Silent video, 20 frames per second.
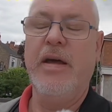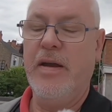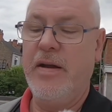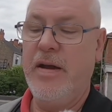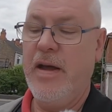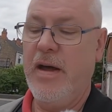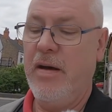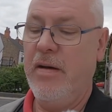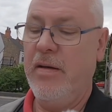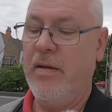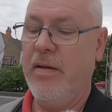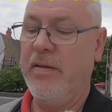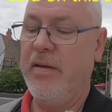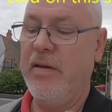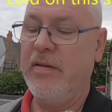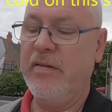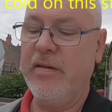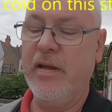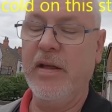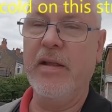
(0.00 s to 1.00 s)
Now,
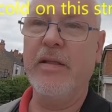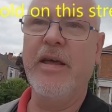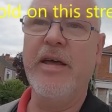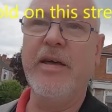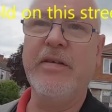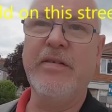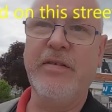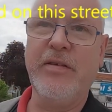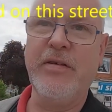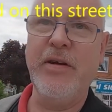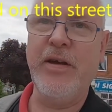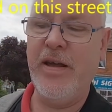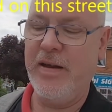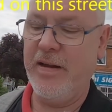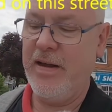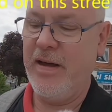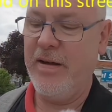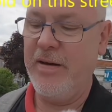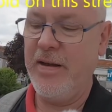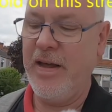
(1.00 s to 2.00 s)
this street
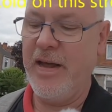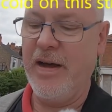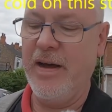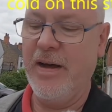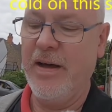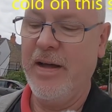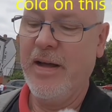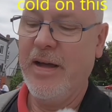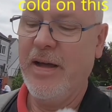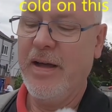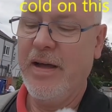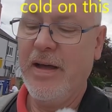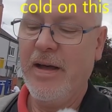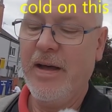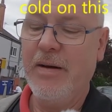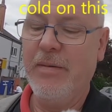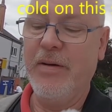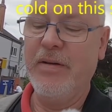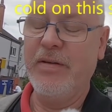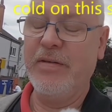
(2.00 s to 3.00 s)
down here
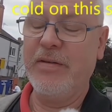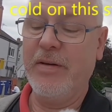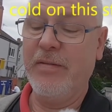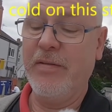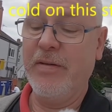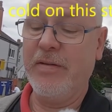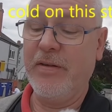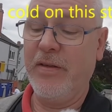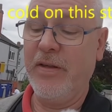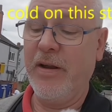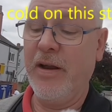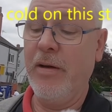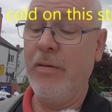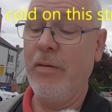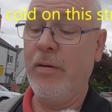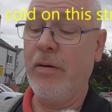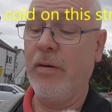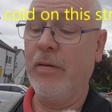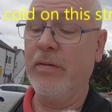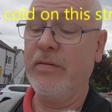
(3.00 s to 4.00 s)
was, to the
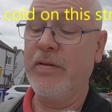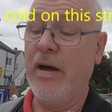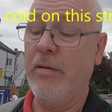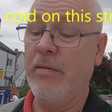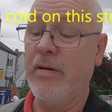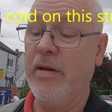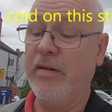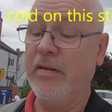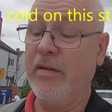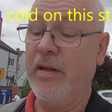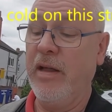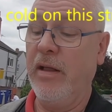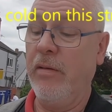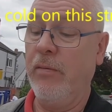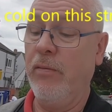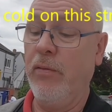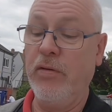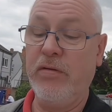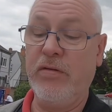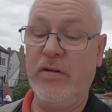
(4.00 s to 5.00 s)
locals, known as Little
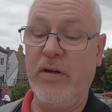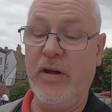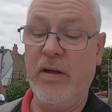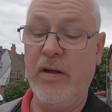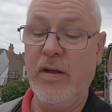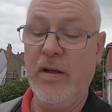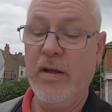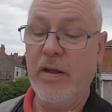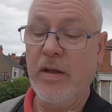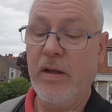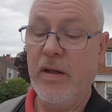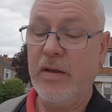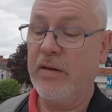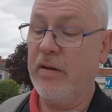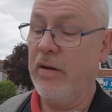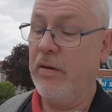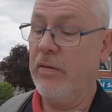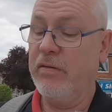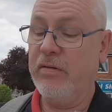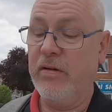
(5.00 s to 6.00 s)
Russia,
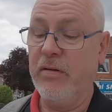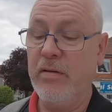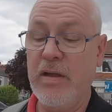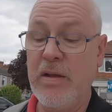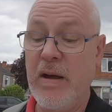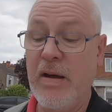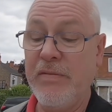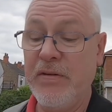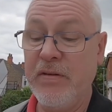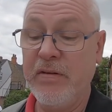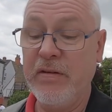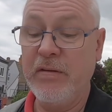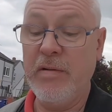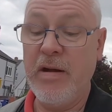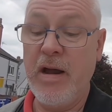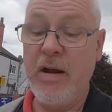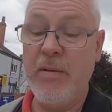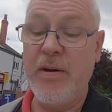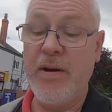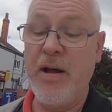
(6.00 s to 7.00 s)
due to you having to
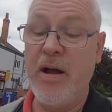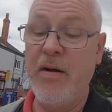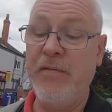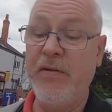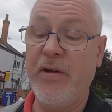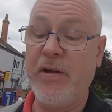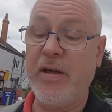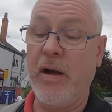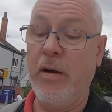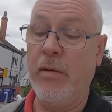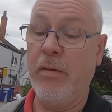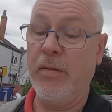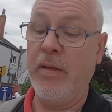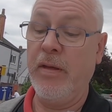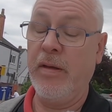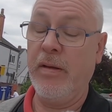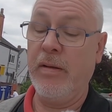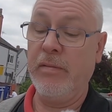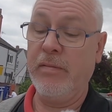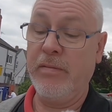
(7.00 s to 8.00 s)
wear an overcoat
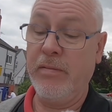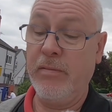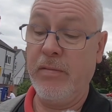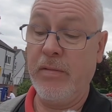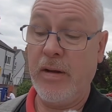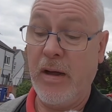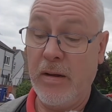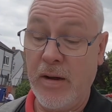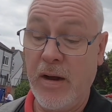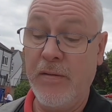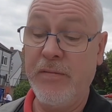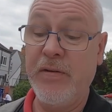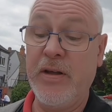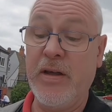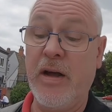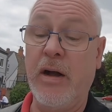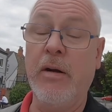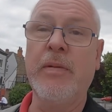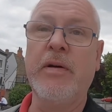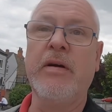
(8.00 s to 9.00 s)

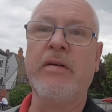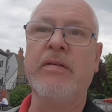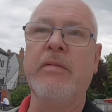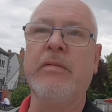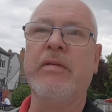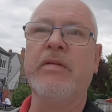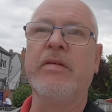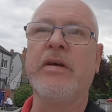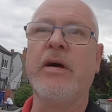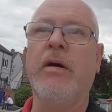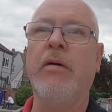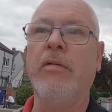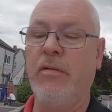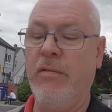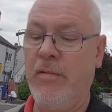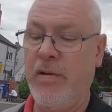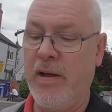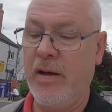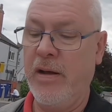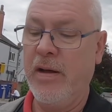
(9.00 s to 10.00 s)
because it was
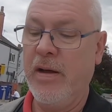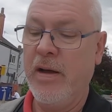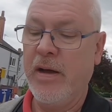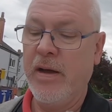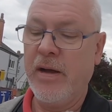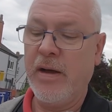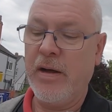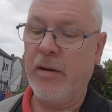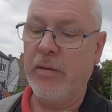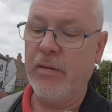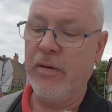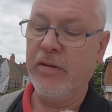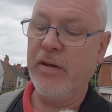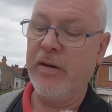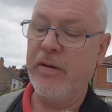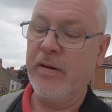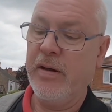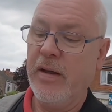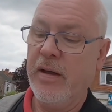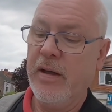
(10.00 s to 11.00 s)
colder here, colder
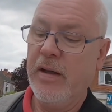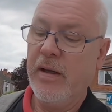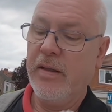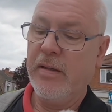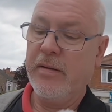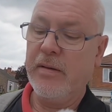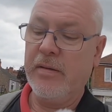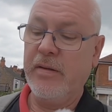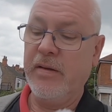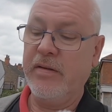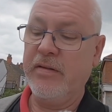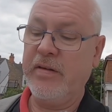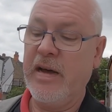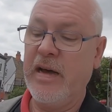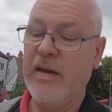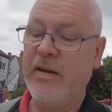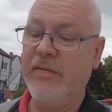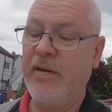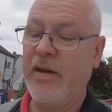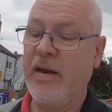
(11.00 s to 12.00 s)
than the
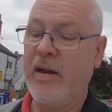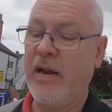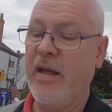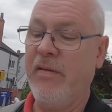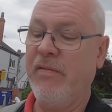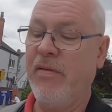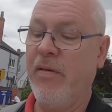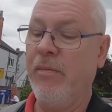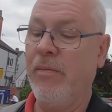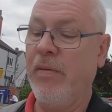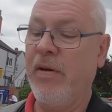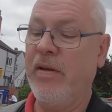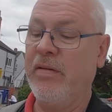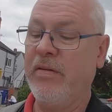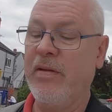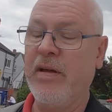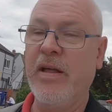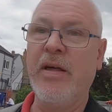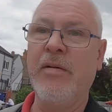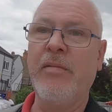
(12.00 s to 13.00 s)
side of the Cleveland Bridge
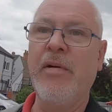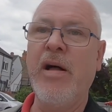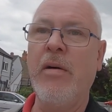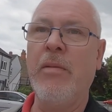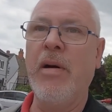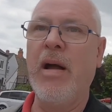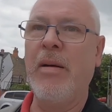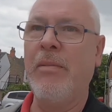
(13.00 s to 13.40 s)
there, the railway